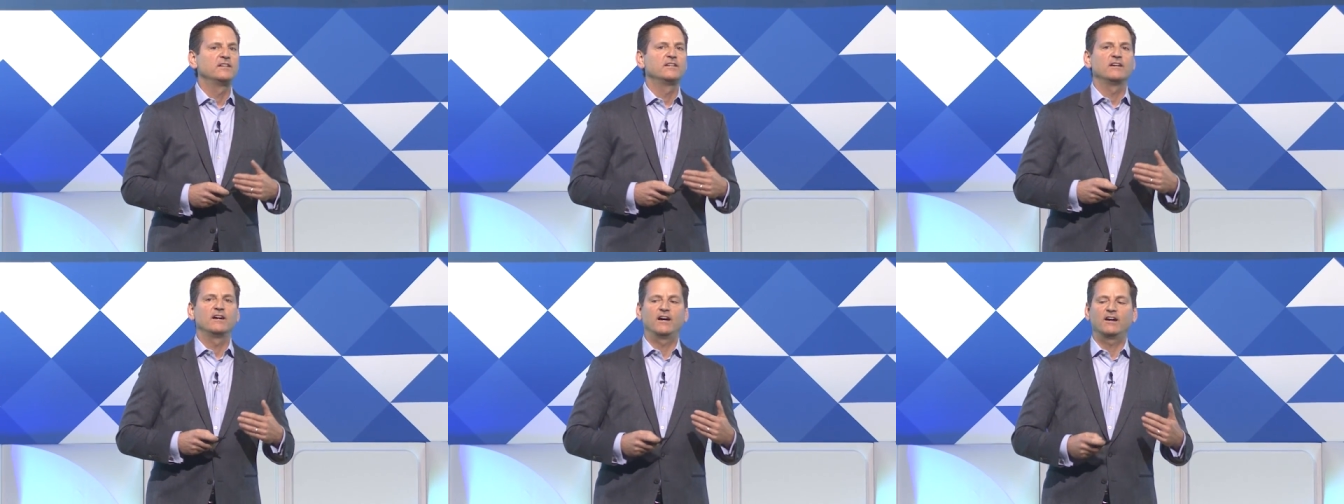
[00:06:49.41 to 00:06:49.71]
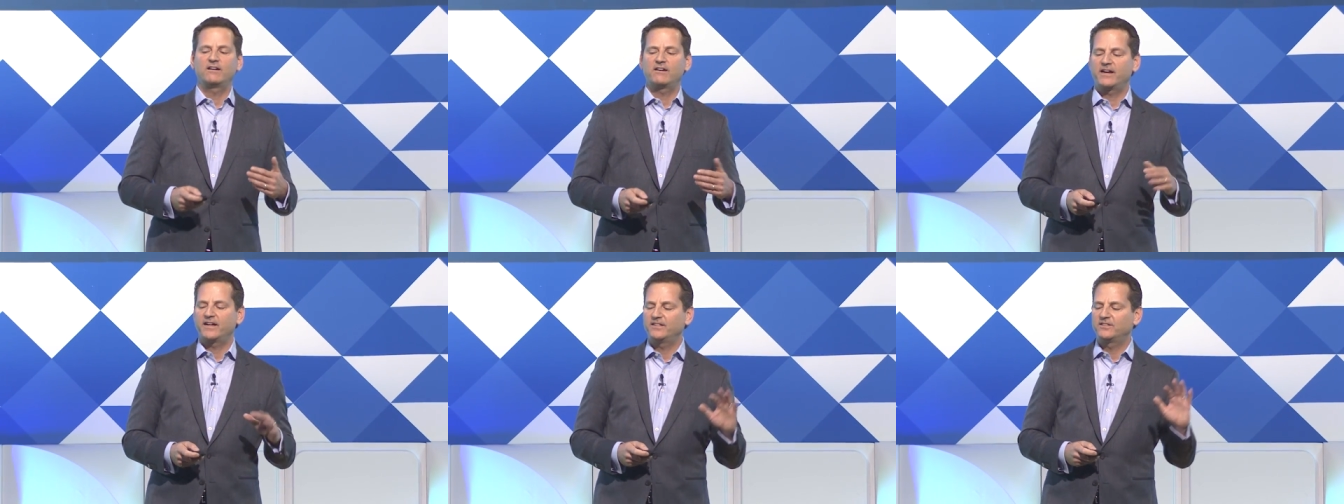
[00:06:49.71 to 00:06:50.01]
All
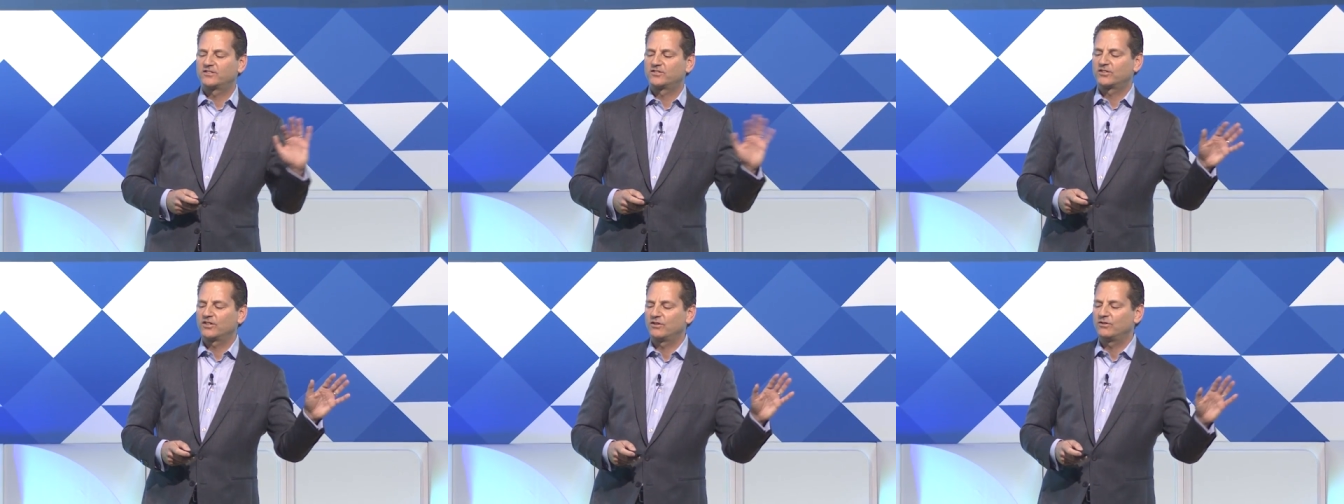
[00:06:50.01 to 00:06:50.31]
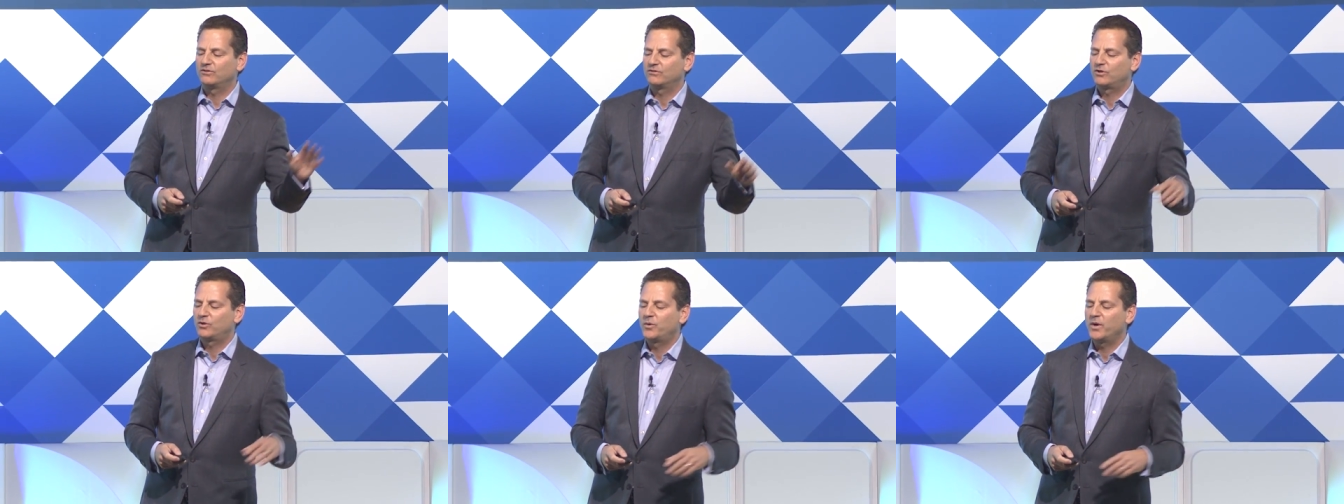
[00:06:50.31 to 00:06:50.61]
right,
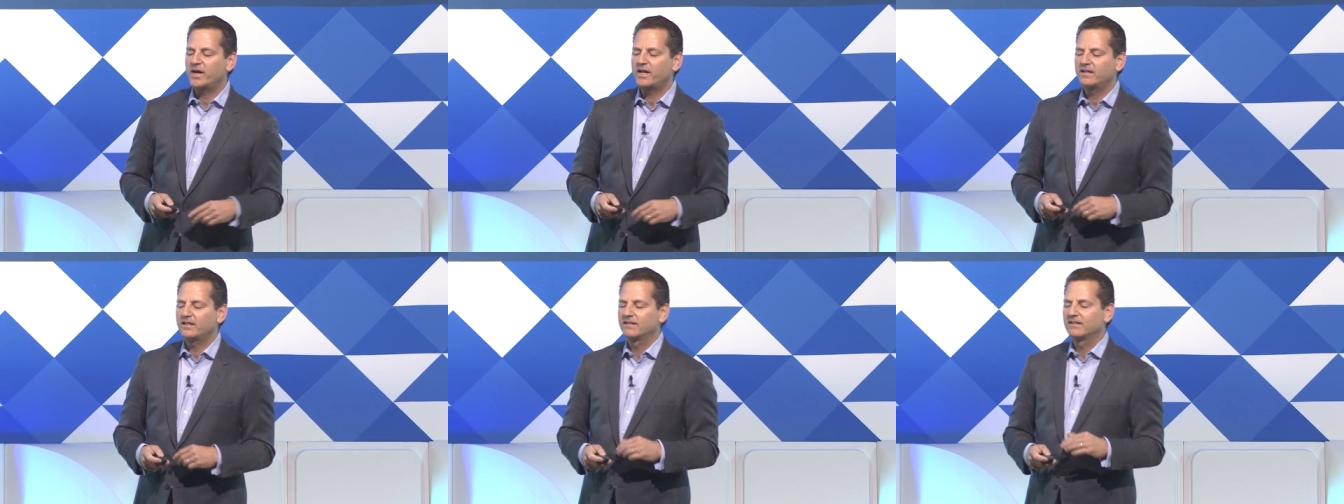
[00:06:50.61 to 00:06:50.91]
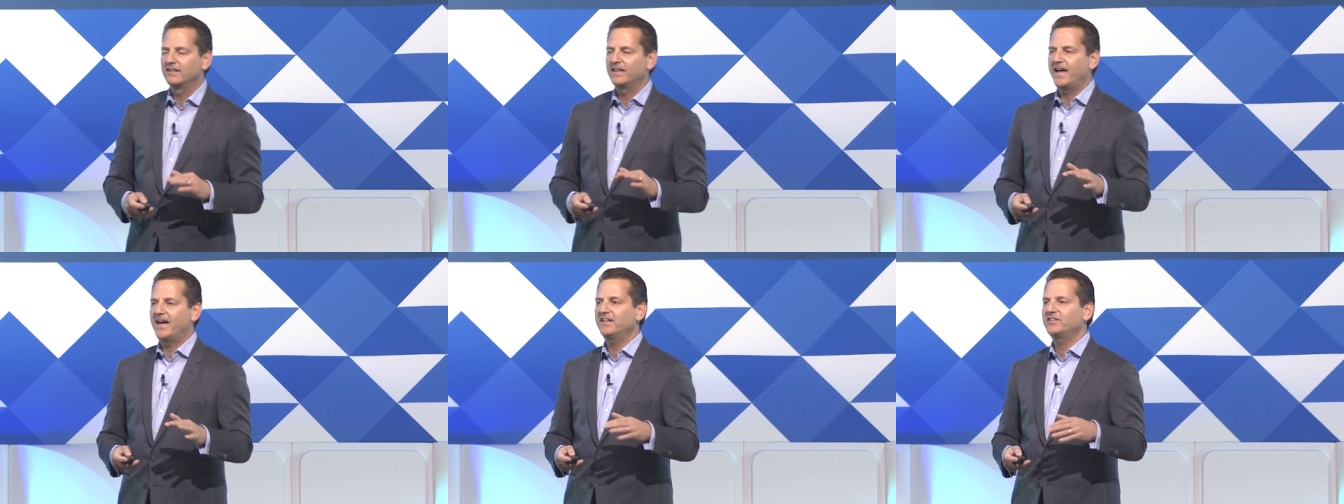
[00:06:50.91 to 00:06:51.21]
so quick,
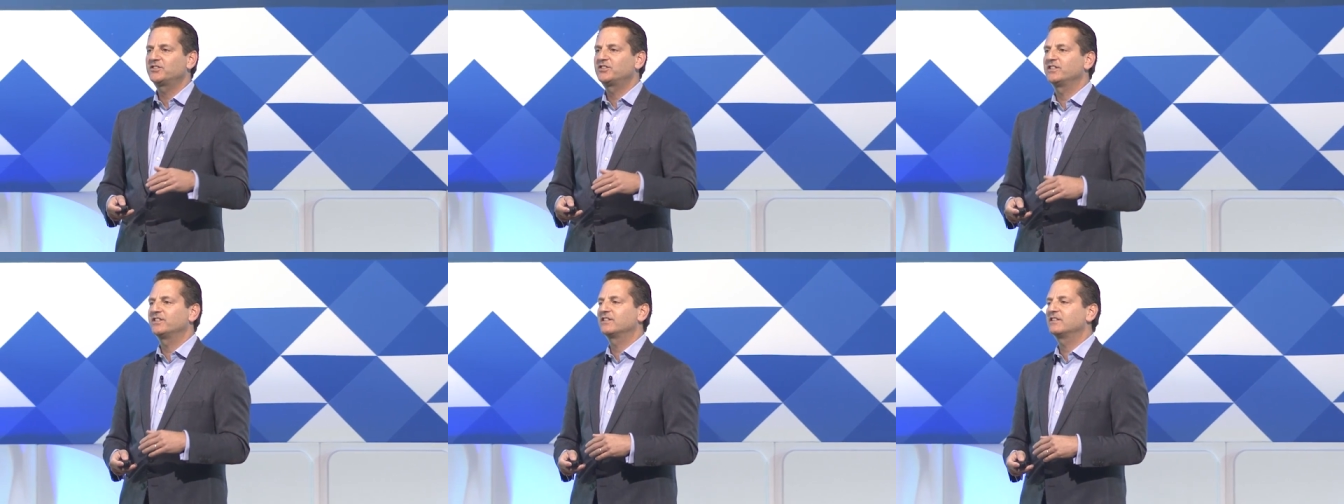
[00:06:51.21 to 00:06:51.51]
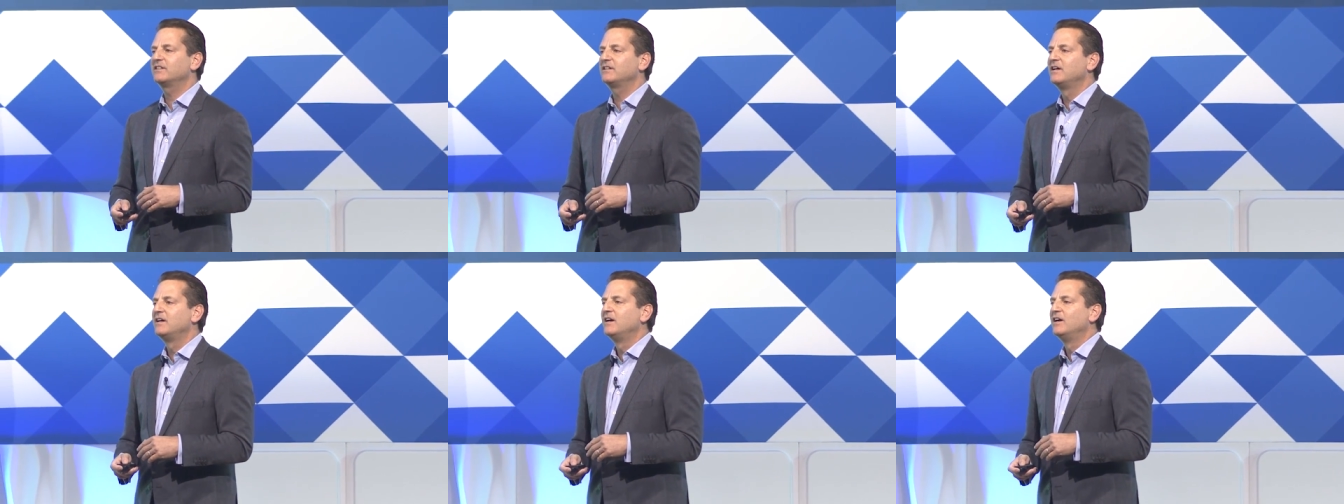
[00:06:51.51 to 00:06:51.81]
last year,